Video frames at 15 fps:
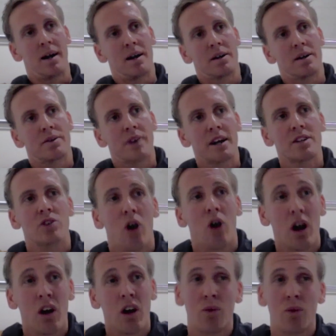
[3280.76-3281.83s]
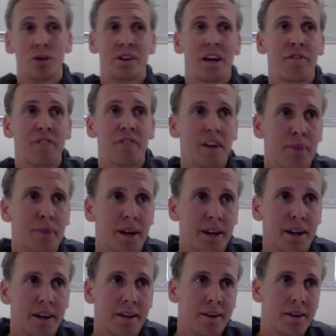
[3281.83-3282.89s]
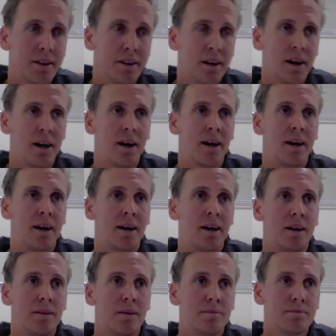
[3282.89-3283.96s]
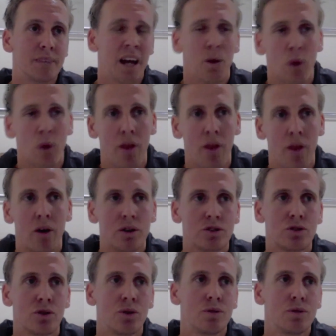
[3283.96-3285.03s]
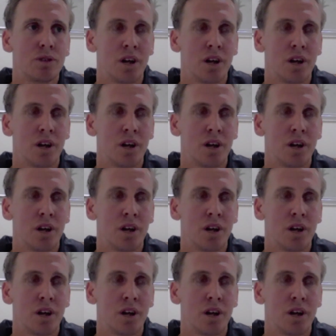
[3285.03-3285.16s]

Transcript: Greatest highlight would definitely be, one of those two,